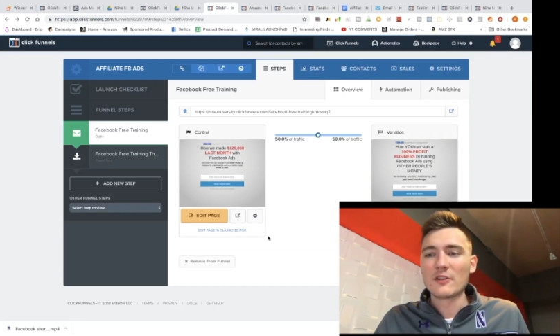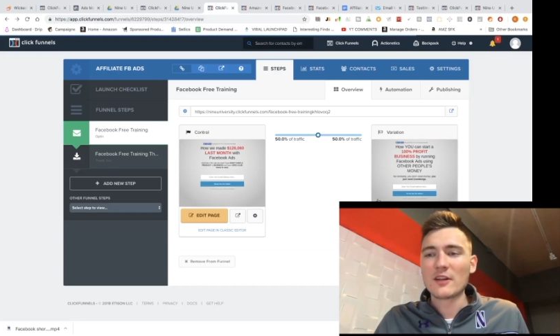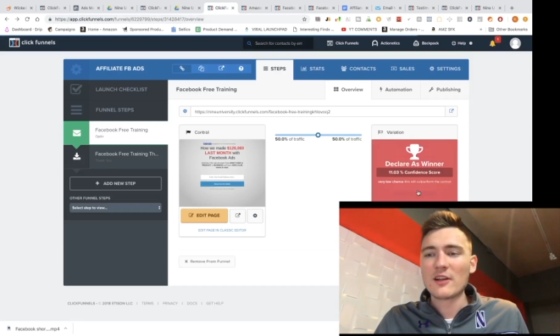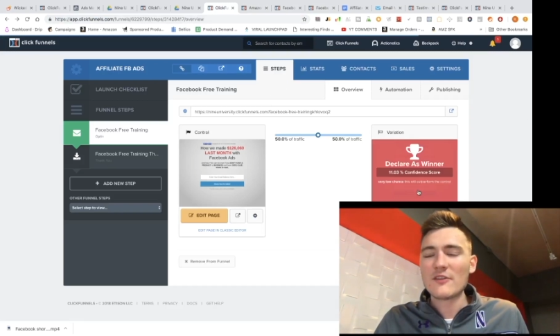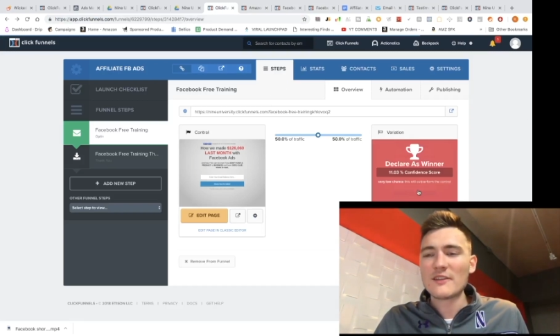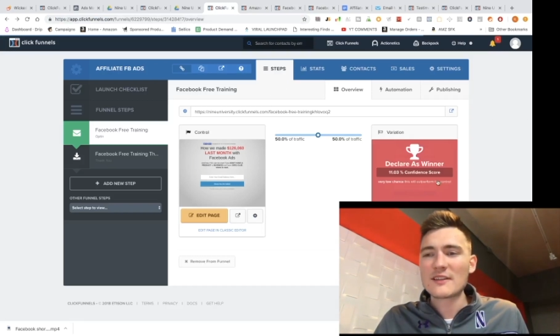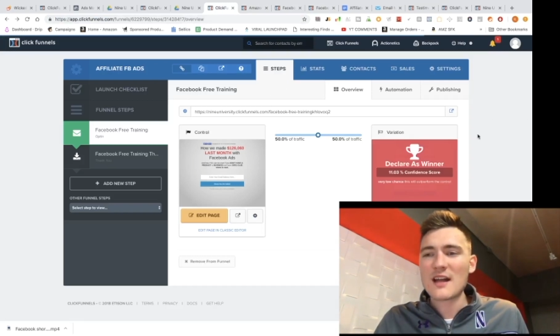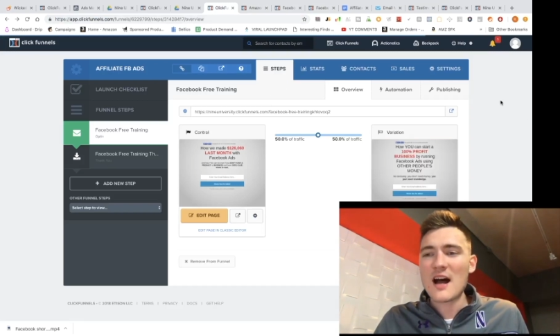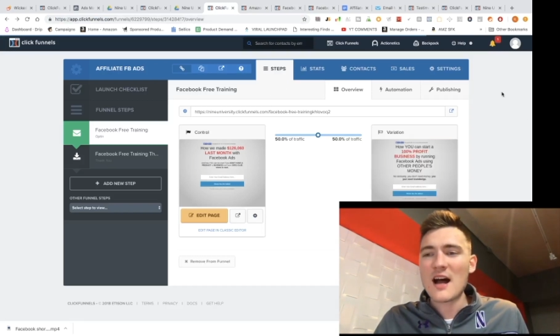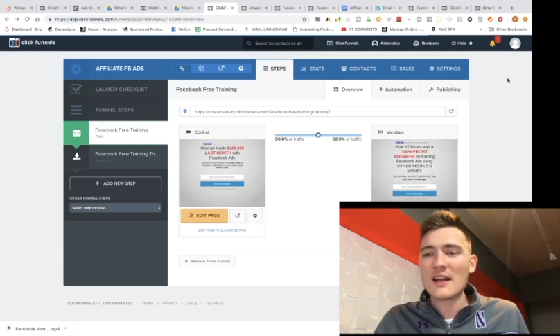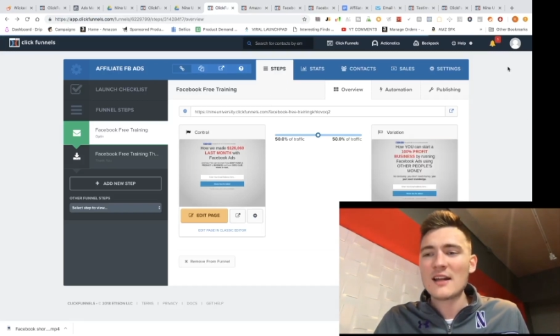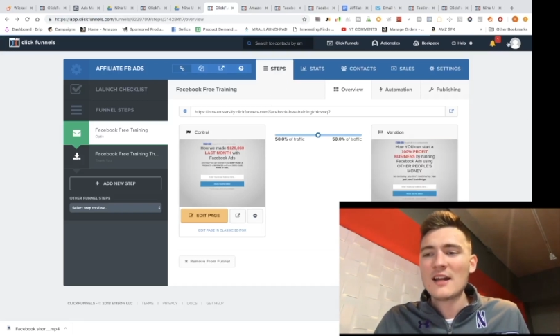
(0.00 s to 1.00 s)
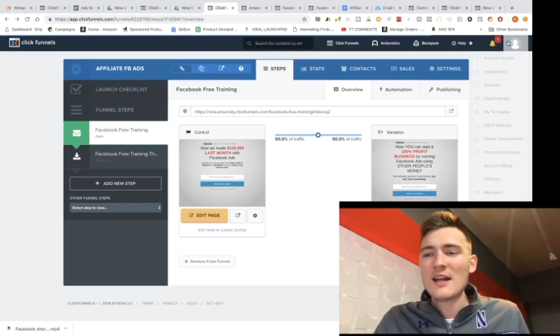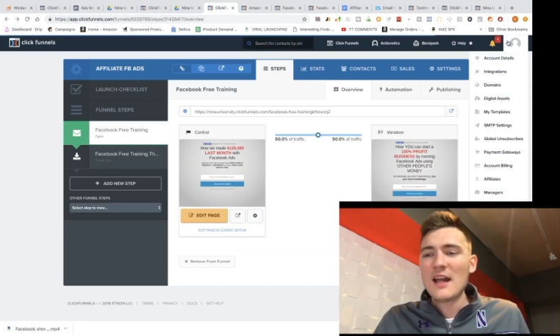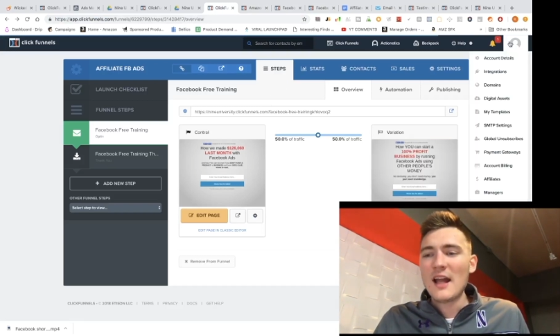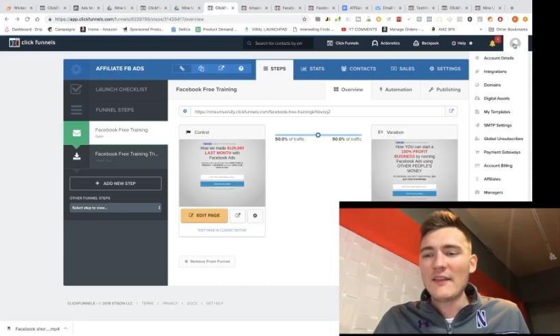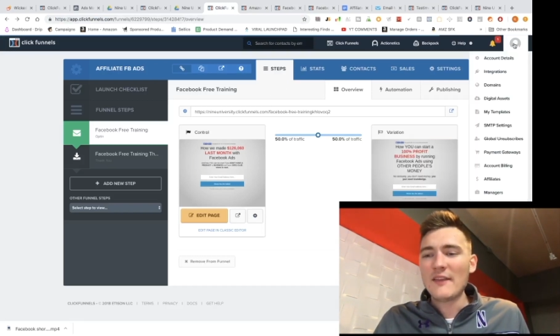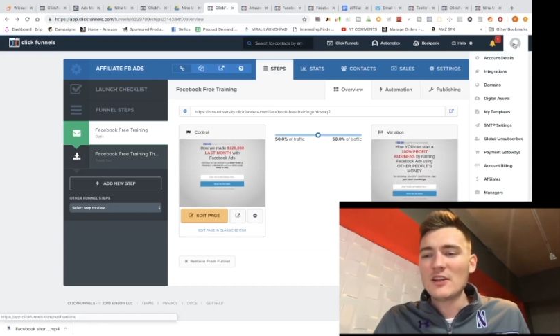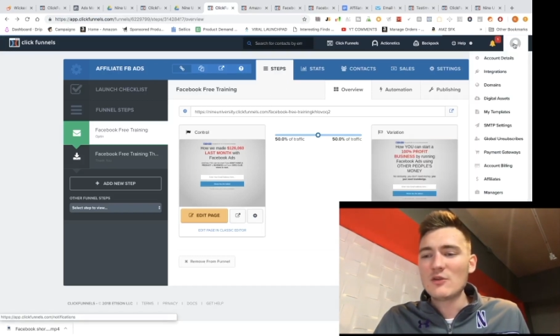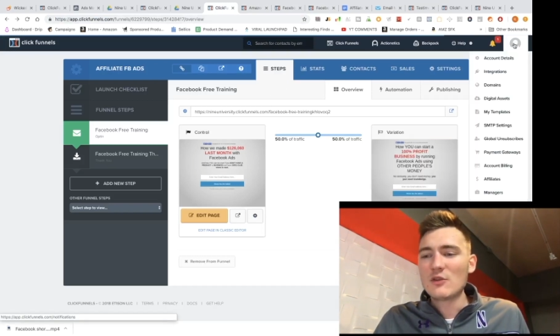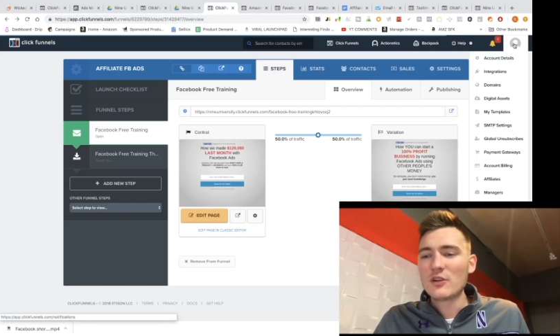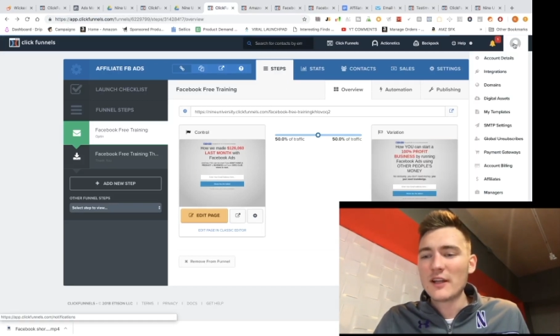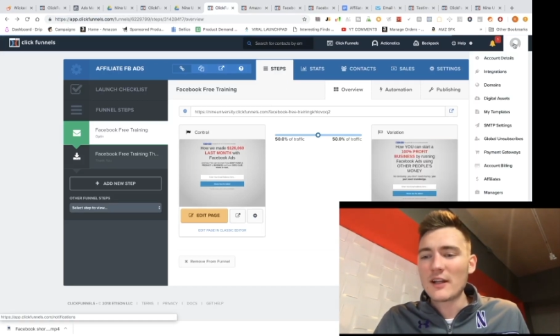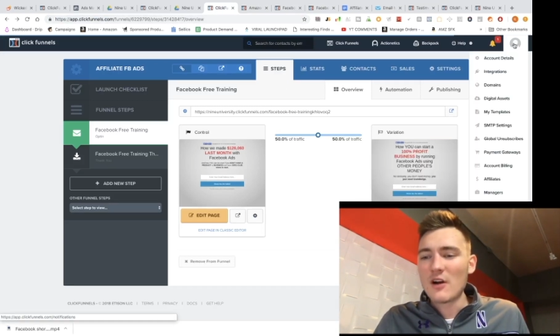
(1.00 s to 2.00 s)
You click on this guy, and then you
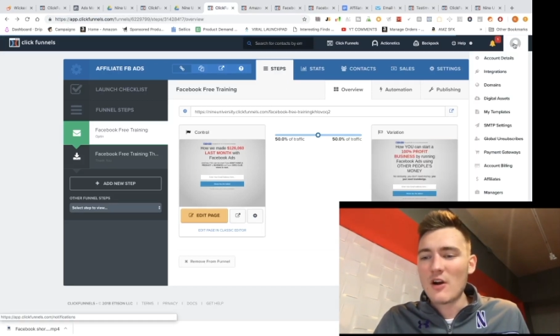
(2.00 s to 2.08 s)
click